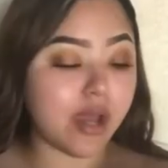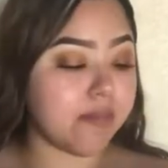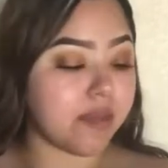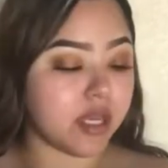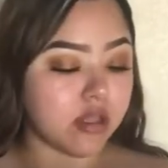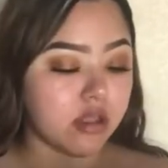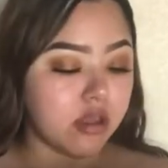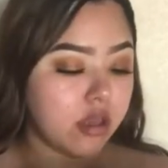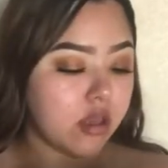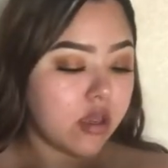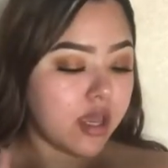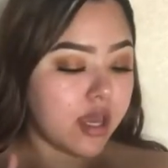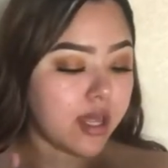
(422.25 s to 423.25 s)
I mean,
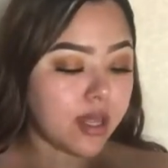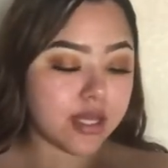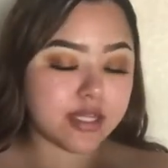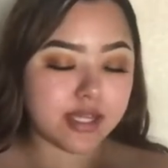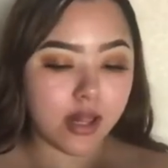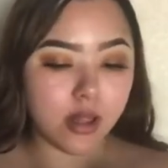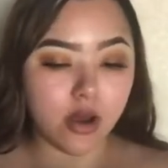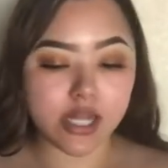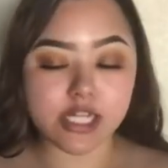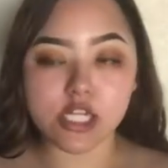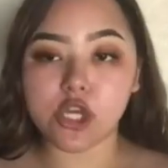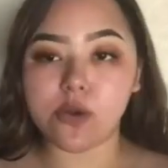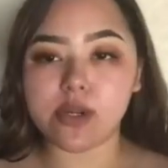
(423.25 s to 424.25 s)
it looks yellow
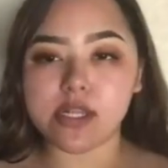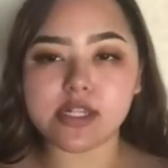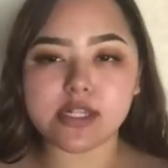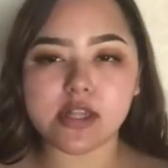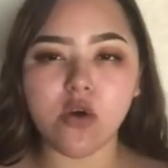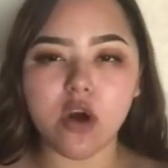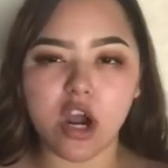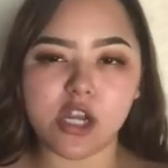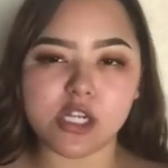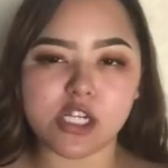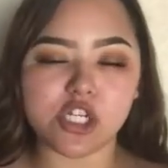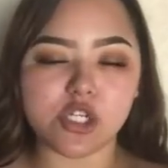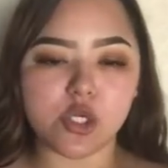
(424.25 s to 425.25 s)
undertone. It's so hard
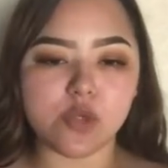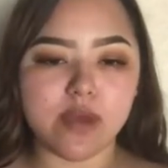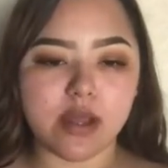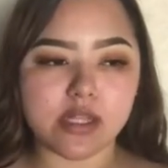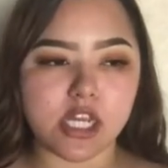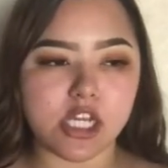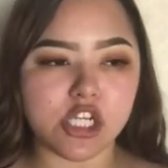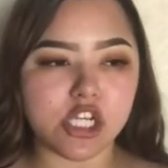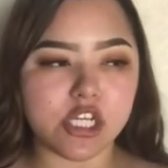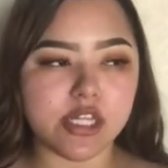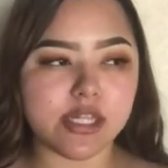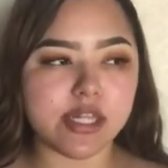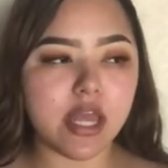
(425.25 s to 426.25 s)
to choose
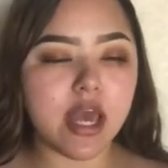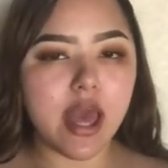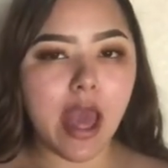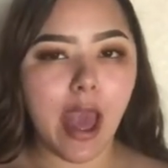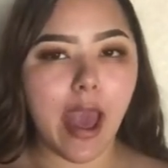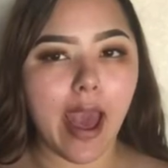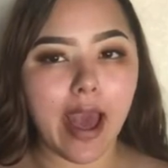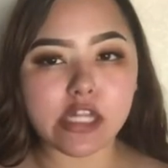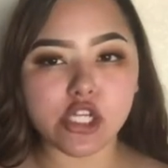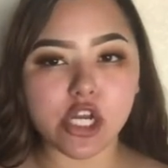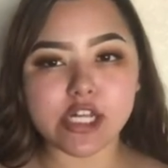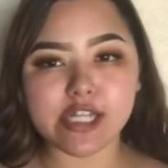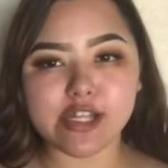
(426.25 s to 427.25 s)
foundations at
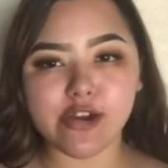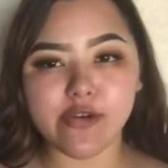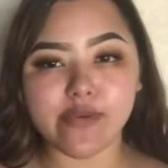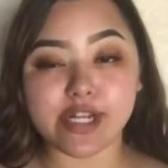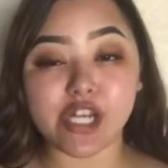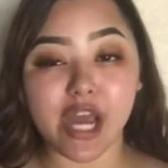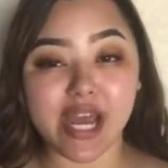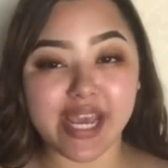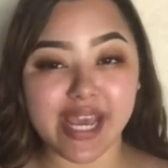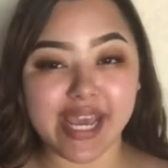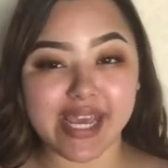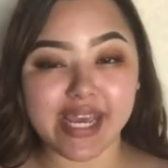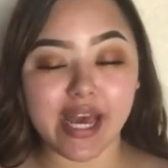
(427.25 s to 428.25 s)
drugstore, which I
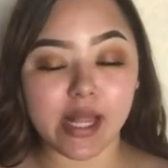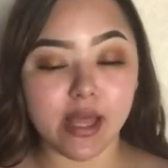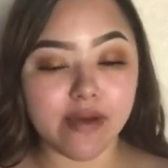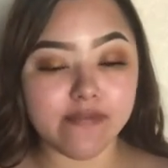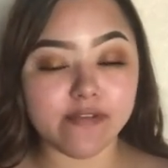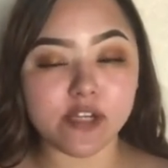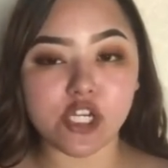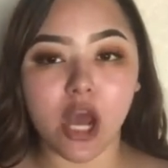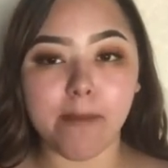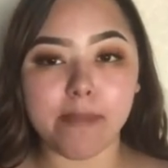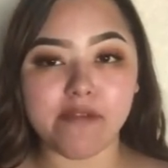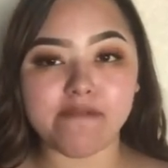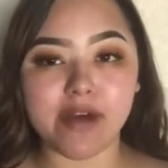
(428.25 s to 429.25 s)
hate. I love
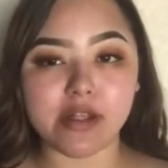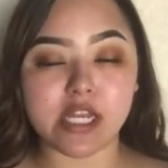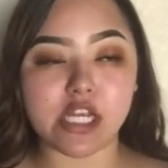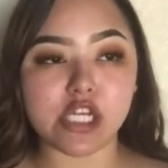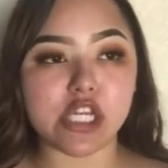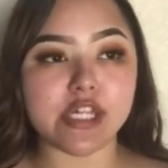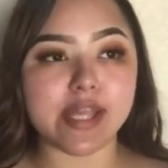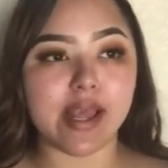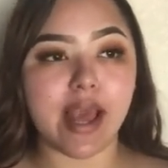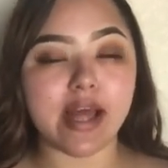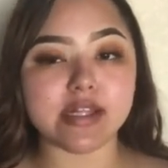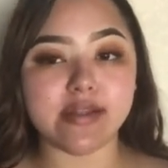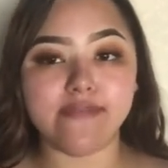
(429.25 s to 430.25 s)
shopping foundations like
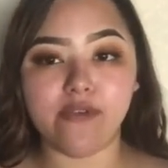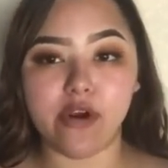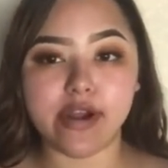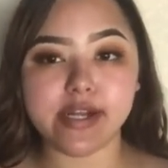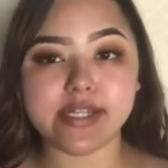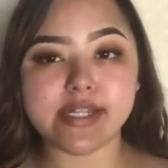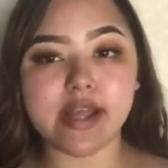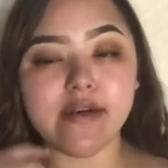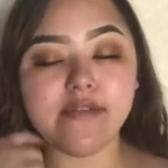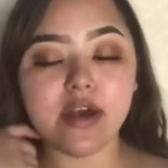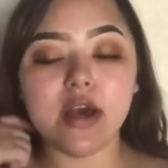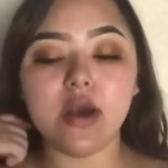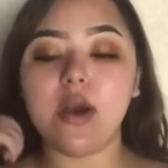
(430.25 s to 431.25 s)
at Sephora and stuff,
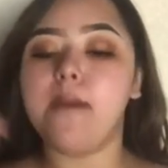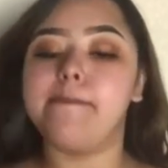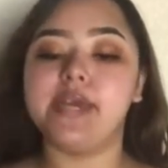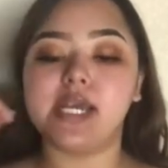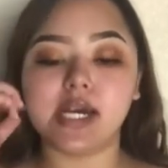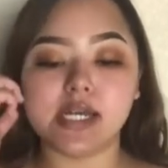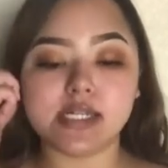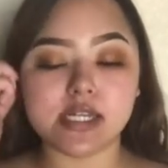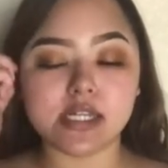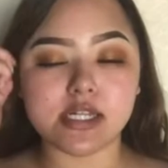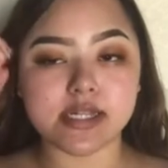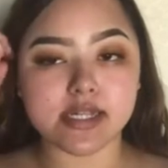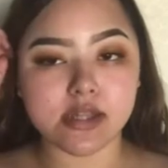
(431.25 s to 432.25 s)
because
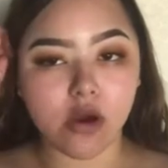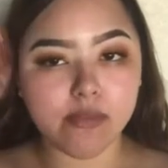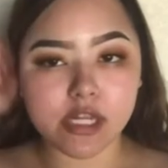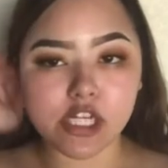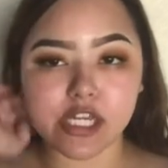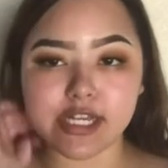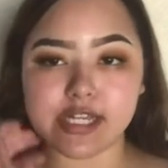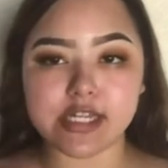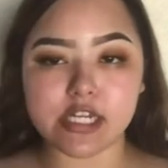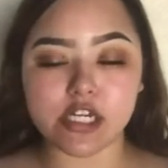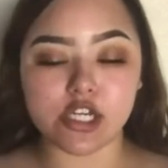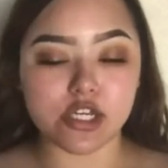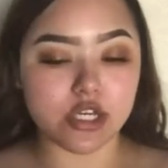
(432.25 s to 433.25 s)
it's so much
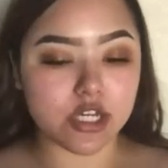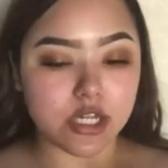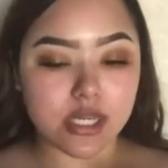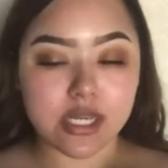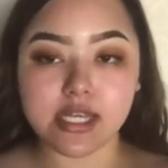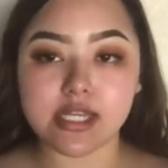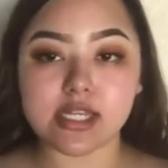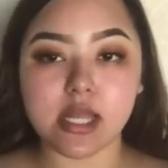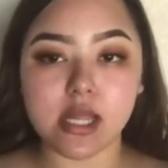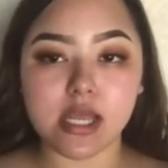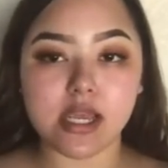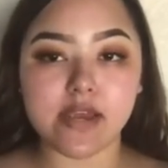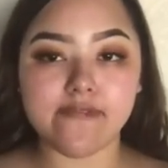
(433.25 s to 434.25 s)
easier. You can
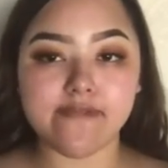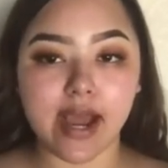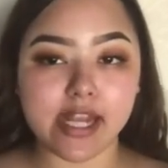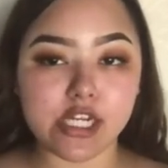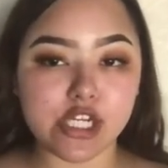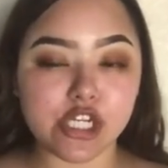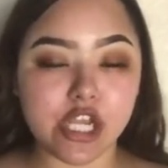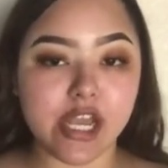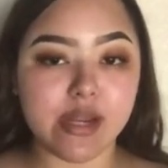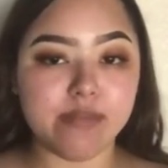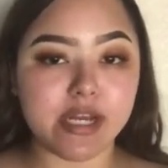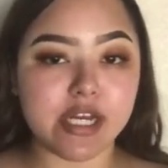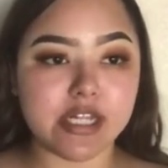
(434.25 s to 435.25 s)
easily find your
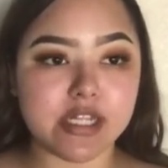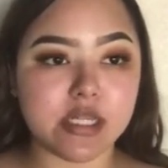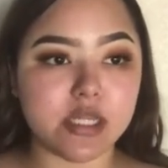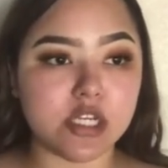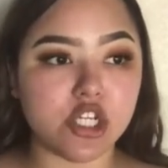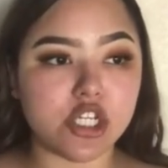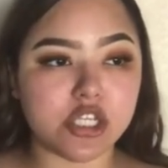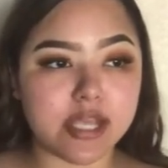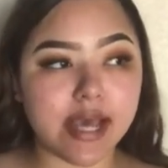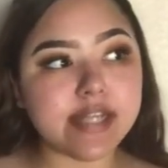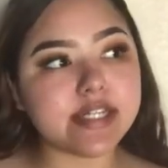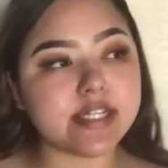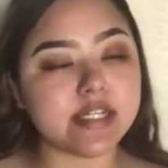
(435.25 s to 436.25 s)
shade, because then there's
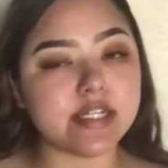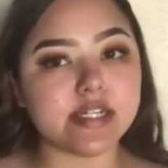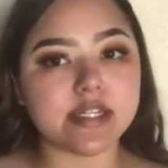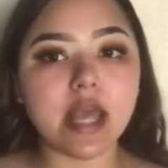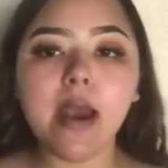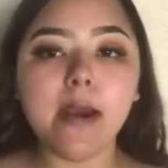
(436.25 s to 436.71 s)
testers.